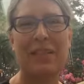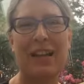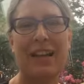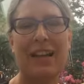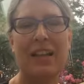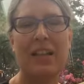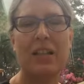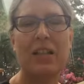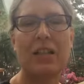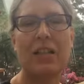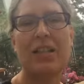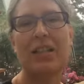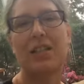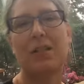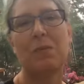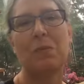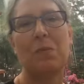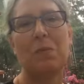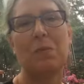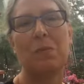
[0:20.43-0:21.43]
I just
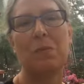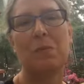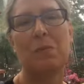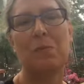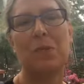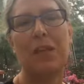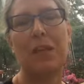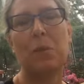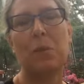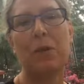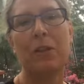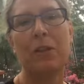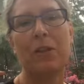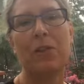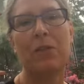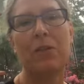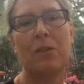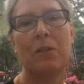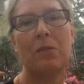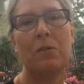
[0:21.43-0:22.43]
really
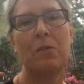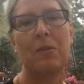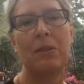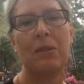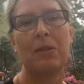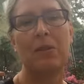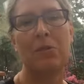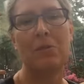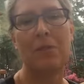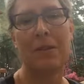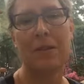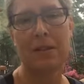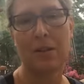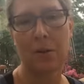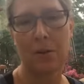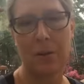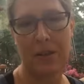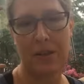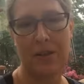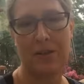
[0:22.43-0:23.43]
wanted to raise a
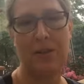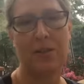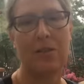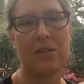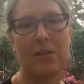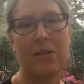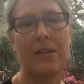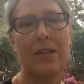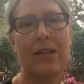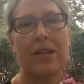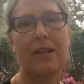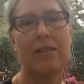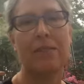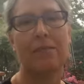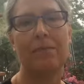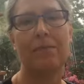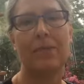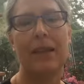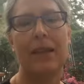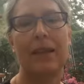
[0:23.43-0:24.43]
question today,
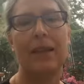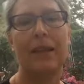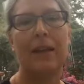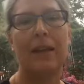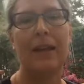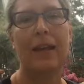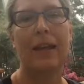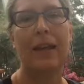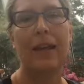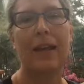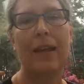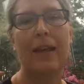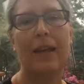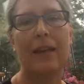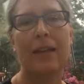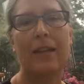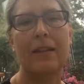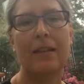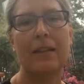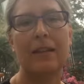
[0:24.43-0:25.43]

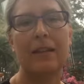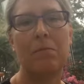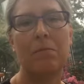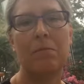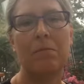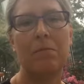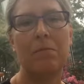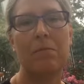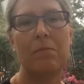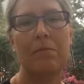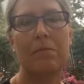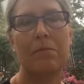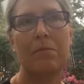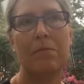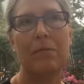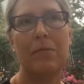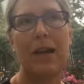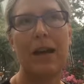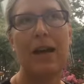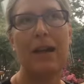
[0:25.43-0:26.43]
and
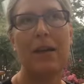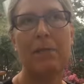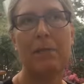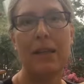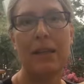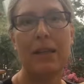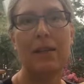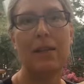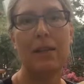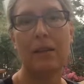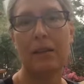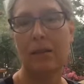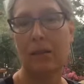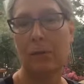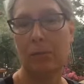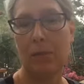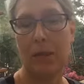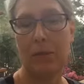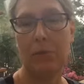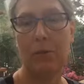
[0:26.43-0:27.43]
I meet a lot
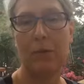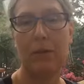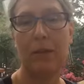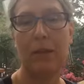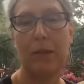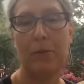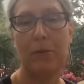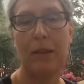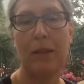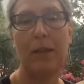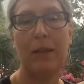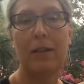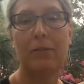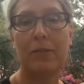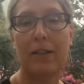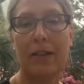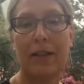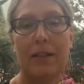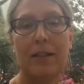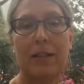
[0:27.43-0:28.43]
of people, I meet a lot
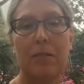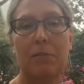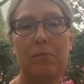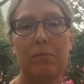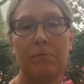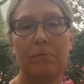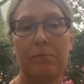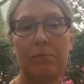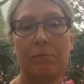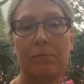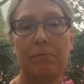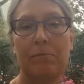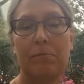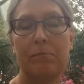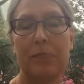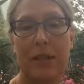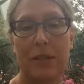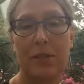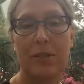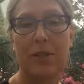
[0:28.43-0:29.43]
of cancer
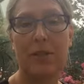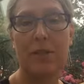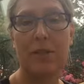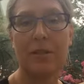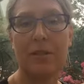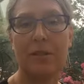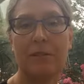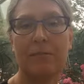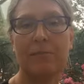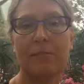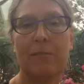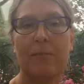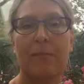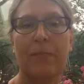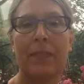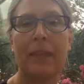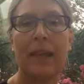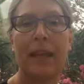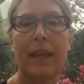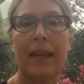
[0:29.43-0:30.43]
patients,
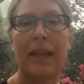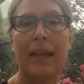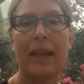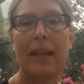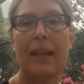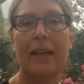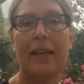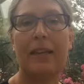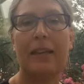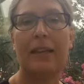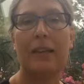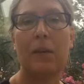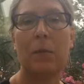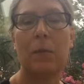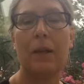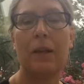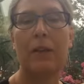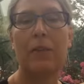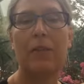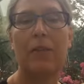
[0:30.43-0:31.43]
and
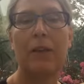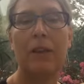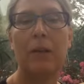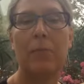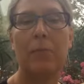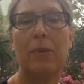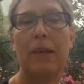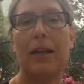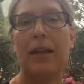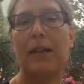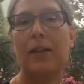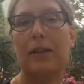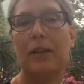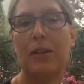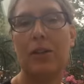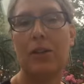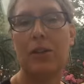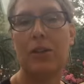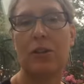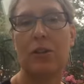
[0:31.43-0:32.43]
one of their big
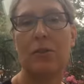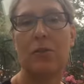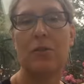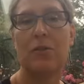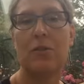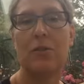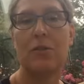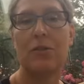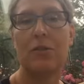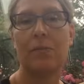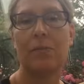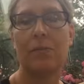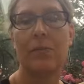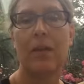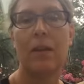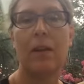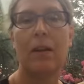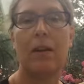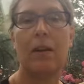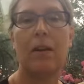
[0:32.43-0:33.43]
issues
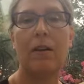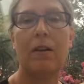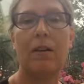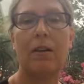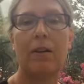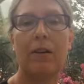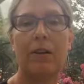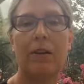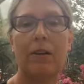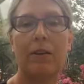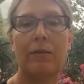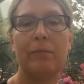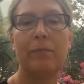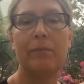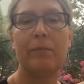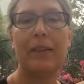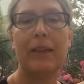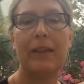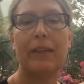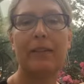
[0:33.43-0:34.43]
are
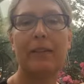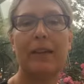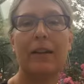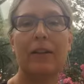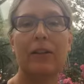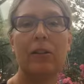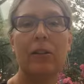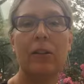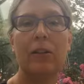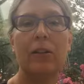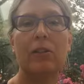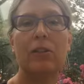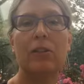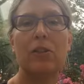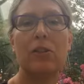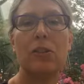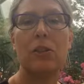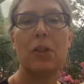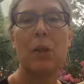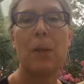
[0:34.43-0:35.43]
that they are
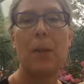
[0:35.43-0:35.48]
not